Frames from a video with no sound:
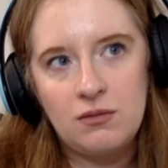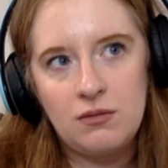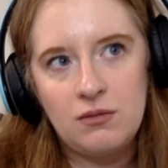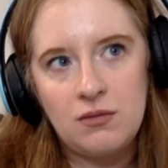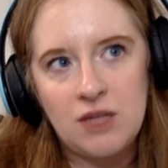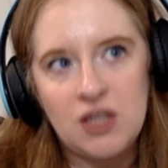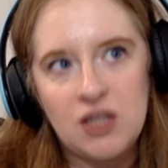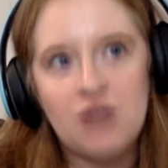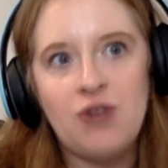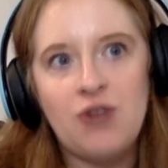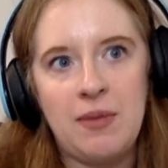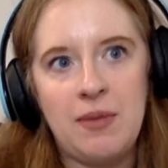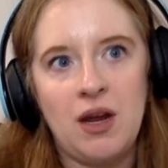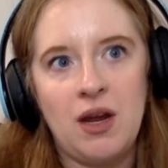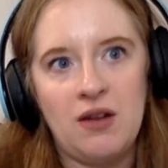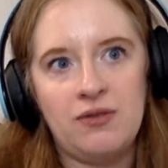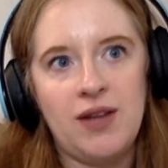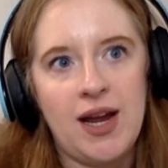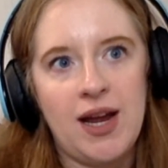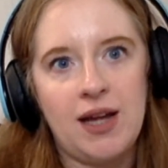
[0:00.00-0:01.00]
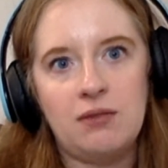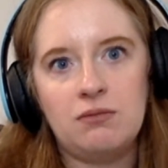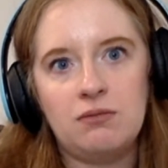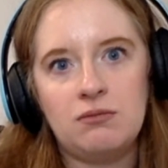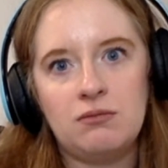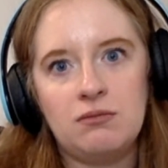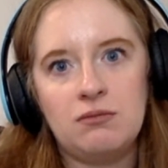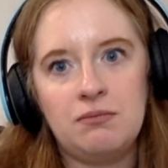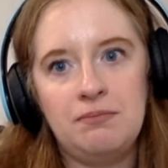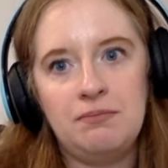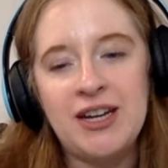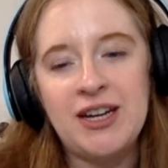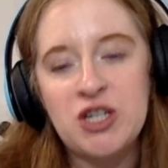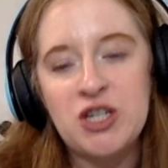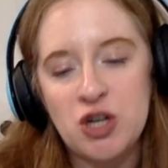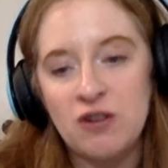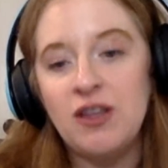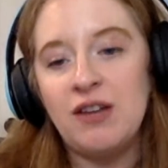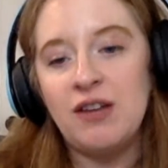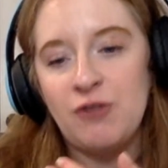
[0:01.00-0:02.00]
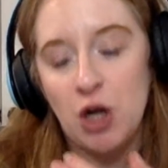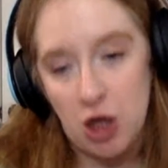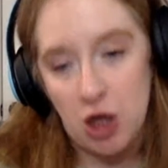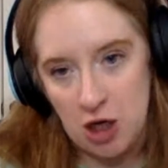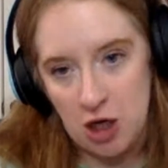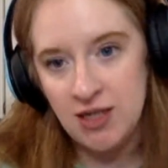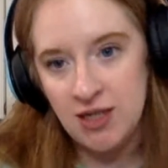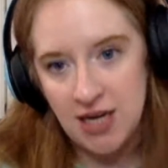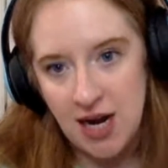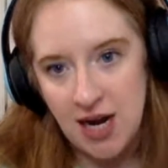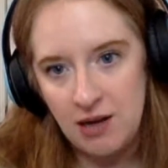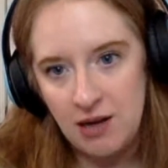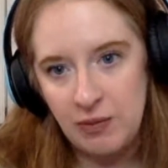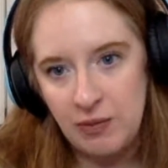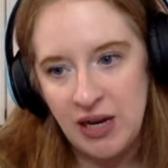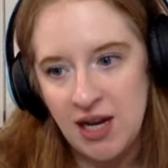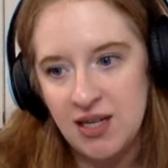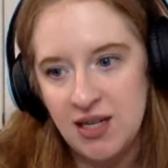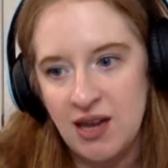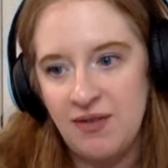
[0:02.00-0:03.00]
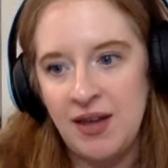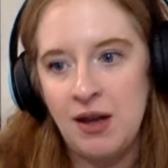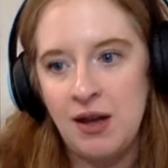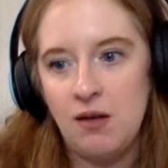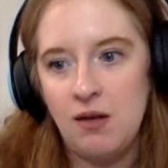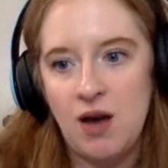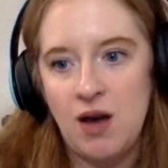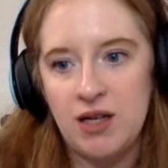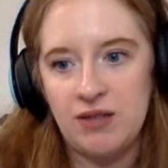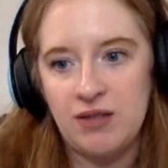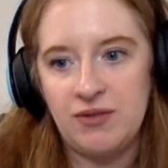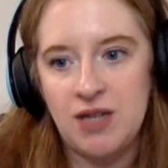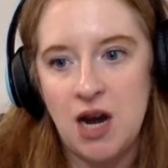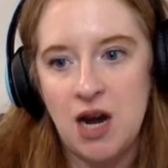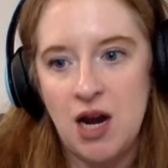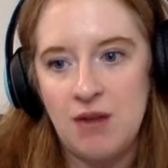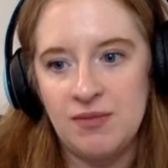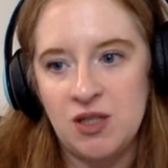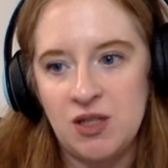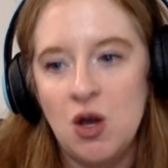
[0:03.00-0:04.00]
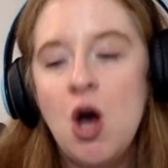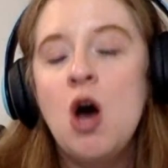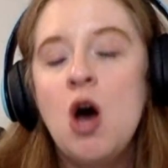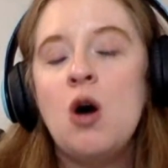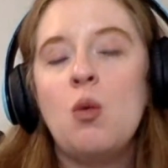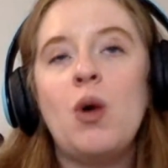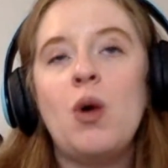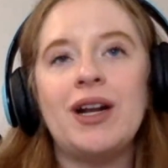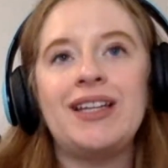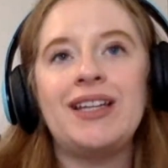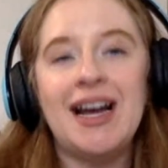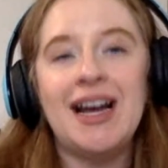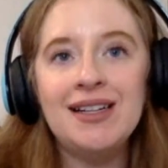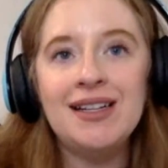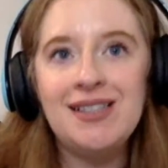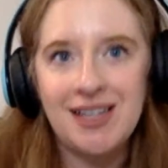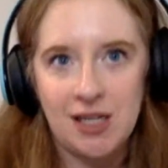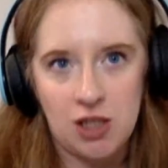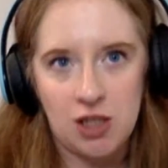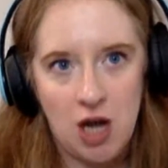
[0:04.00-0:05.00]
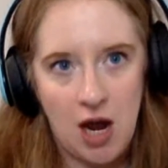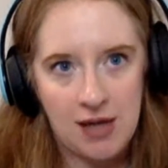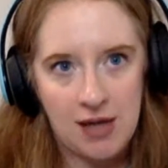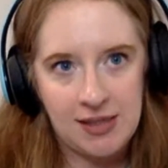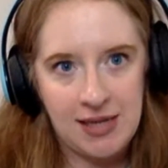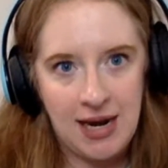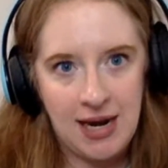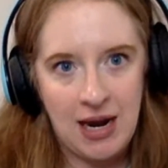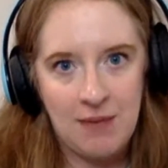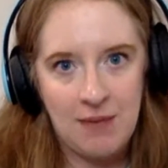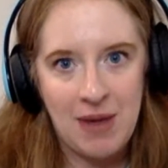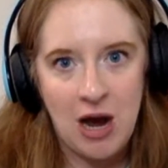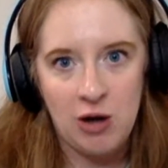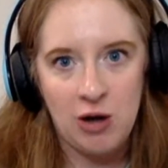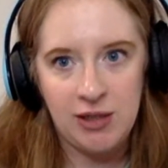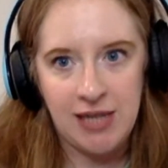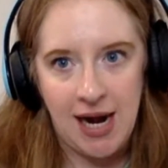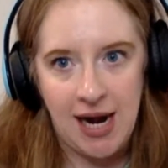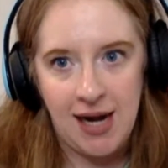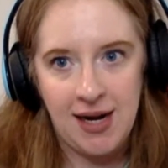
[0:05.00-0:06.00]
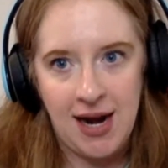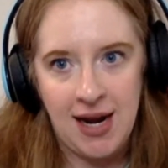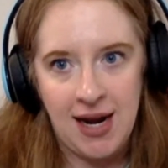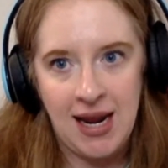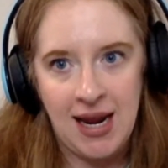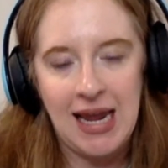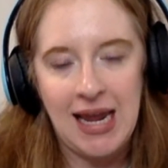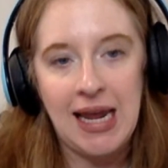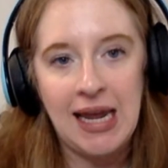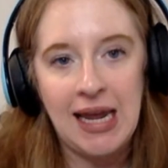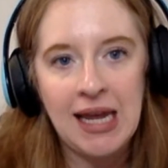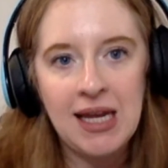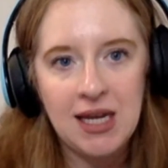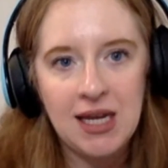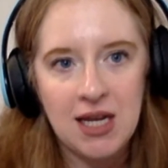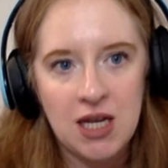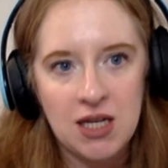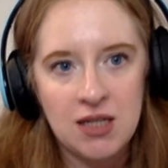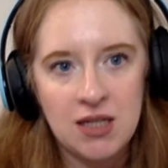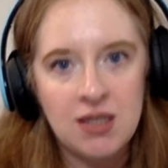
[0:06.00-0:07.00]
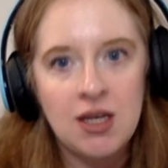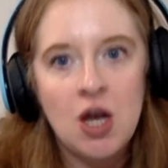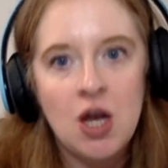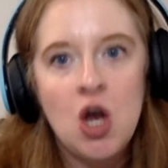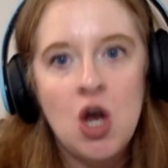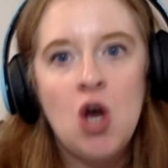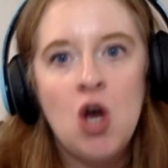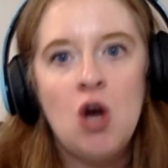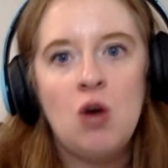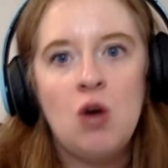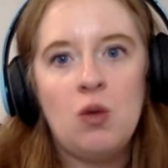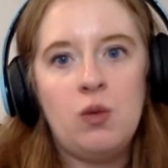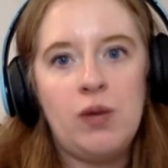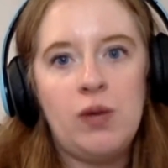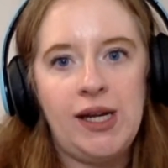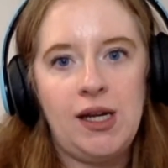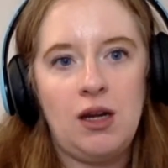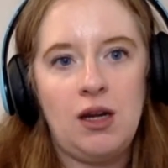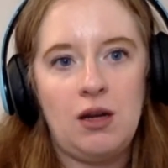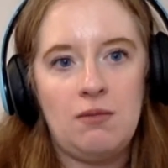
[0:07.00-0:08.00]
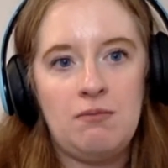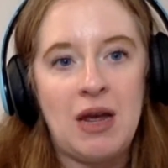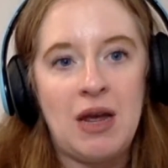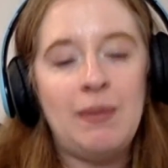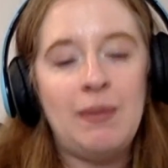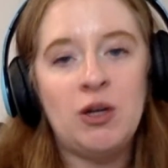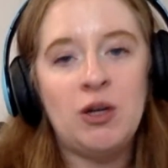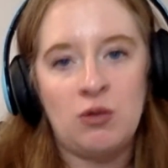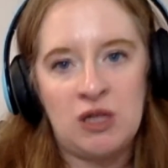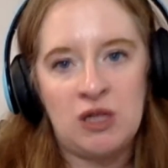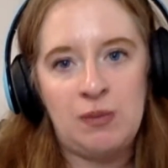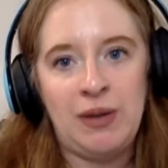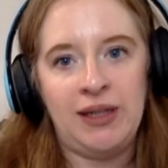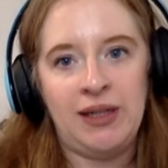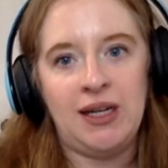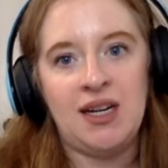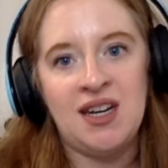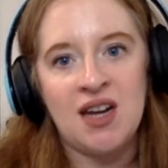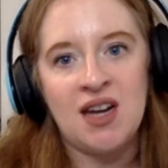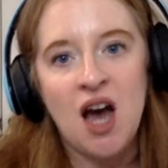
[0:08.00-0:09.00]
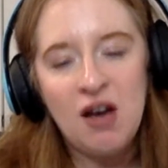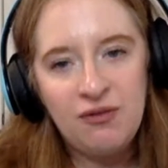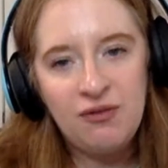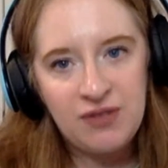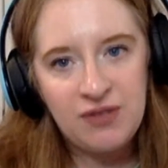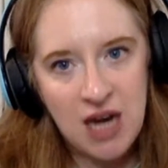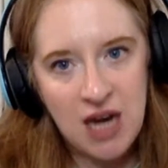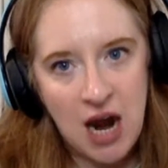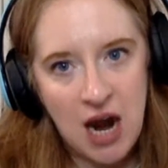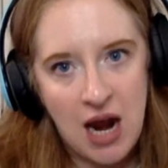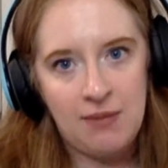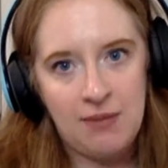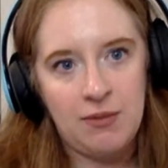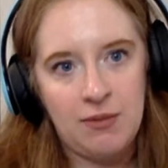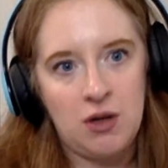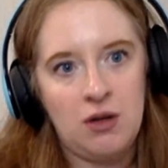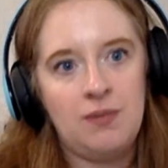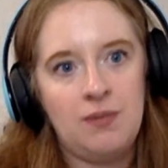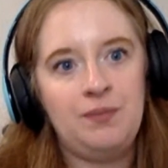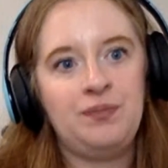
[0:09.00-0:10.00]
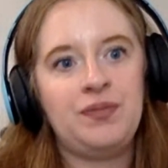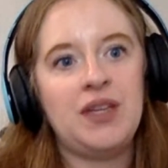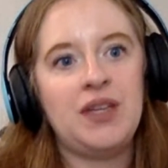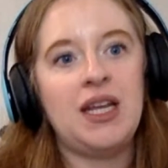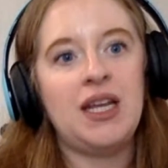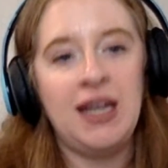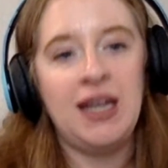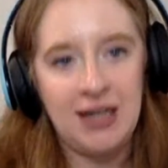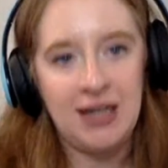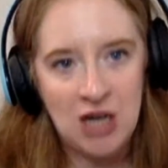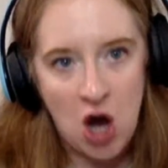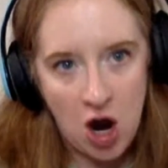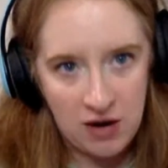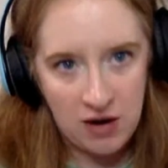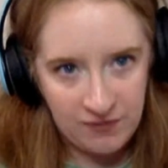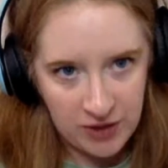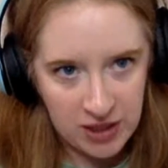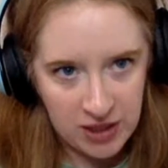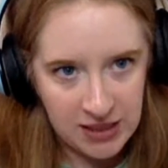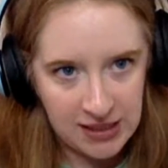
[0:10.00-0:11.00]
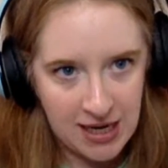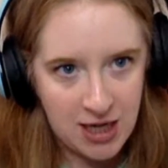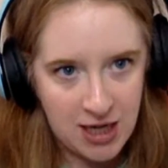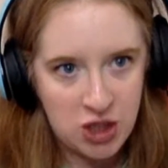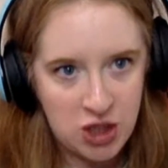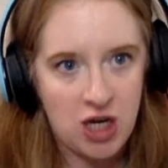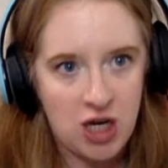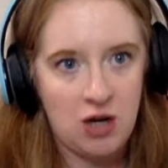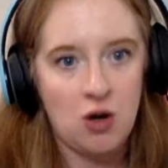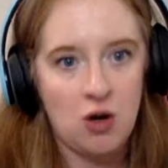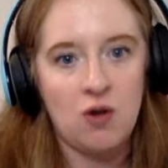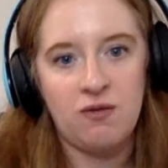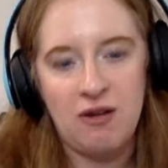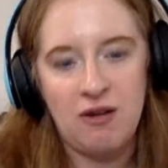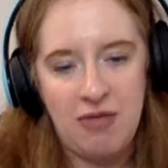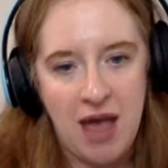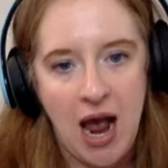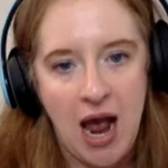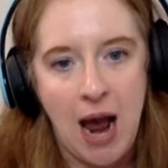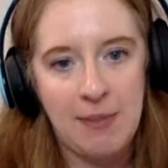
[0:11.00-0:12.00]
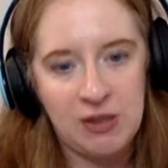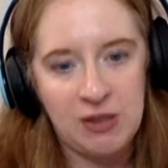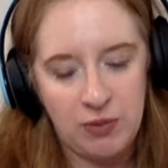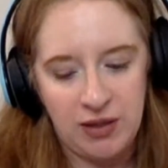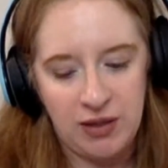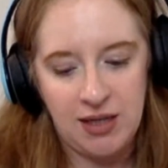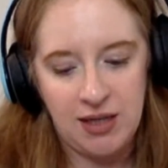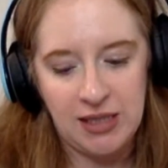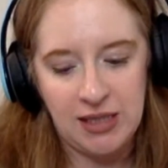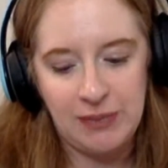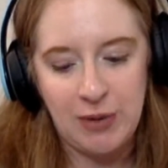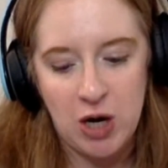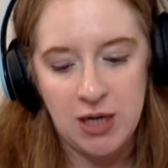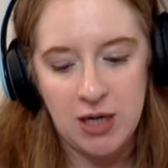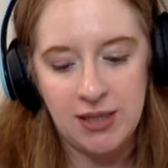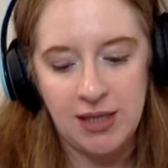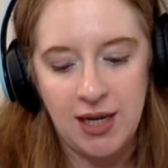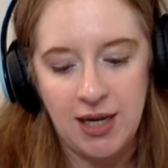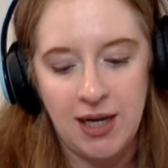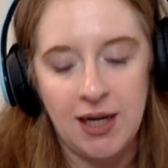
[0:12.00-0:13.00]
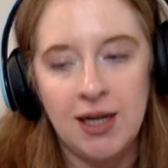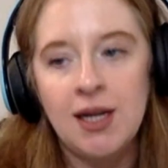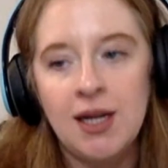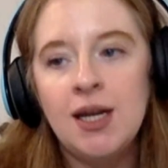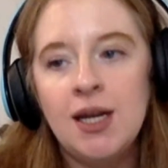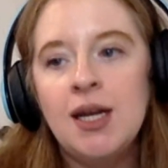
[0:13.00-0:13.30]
this framing of like, make sure they've earned it, because I think a lot of times what gets exhausting about dating is we maybe don't spend enough time in conversation over the apps with this person,